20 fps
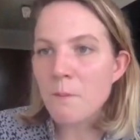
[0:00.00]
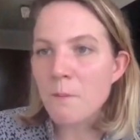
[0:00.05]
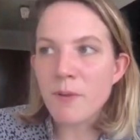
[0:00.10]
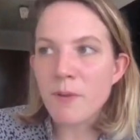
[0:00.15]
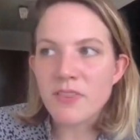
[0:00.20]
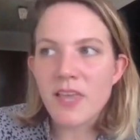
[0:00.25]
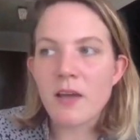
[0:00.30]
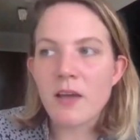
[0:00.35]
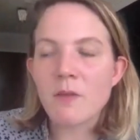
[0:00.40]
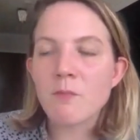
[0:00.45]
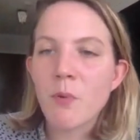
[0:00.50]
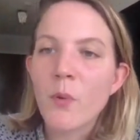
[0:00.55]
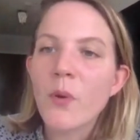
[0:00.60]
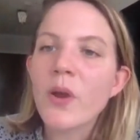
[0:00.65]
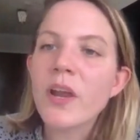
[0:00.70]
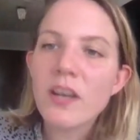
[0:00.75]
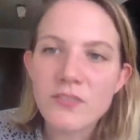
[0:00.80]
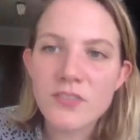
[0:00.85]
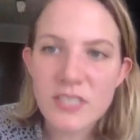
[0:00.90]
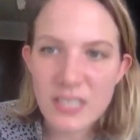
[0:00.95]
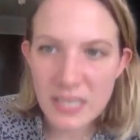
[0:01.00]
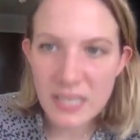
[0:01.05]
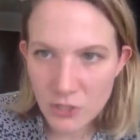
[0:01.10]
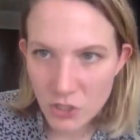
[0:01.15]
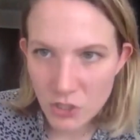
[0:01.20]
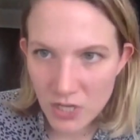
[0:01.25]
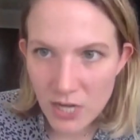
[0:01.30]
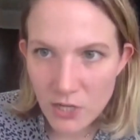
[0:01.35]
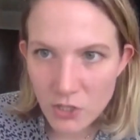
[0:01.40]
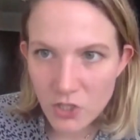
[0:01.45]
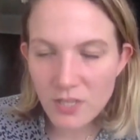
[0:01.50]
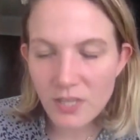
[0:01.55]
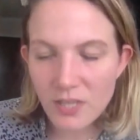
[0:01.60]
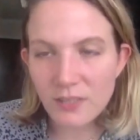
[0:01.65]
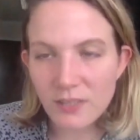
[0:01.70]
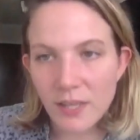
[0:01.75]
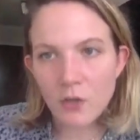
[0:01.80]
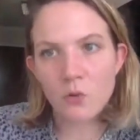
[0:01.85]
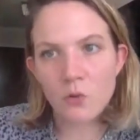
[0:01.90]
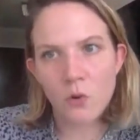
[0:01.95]
but that point of satiation that
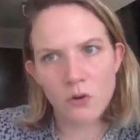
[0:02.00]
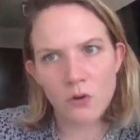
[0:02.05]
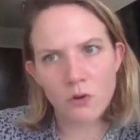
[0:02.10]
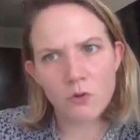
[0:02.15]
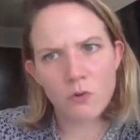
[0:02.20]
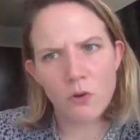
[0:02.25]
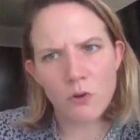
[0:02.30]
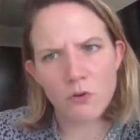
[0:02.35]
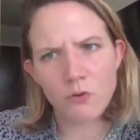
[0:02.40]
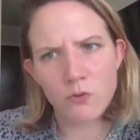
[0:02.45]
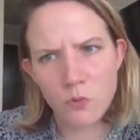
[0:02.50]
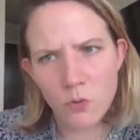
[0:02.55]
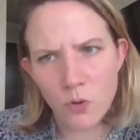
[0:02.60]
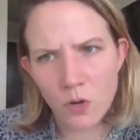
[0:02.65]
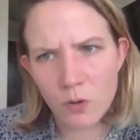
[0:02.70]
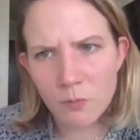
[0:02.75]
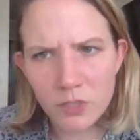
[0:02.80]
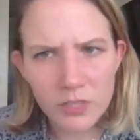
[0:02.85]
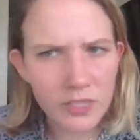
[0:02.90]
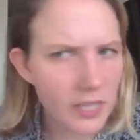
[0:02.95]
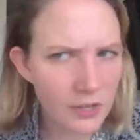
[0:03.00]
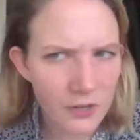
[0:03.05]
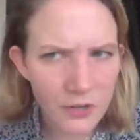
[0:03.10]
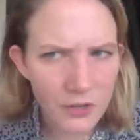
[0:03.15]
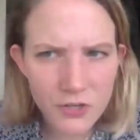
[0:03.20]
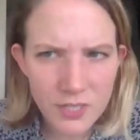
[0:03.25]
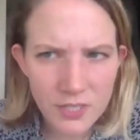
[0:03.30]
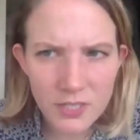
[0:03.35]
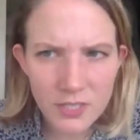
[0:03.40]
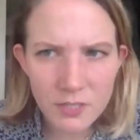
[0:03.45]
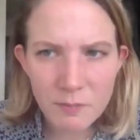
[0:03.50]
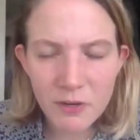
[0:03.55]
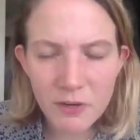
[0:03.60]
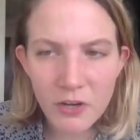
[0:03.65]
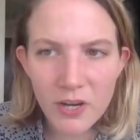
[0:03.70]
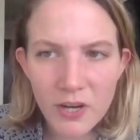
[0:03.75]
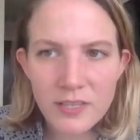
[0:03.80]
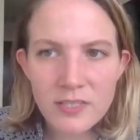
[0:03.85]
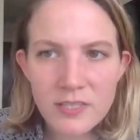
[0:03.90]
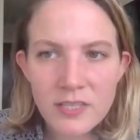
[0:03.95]
like quote unquote normal eaters
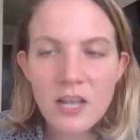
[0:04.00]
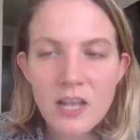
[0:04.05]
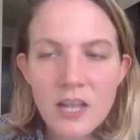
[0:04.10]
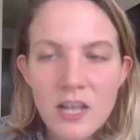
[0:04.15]
experience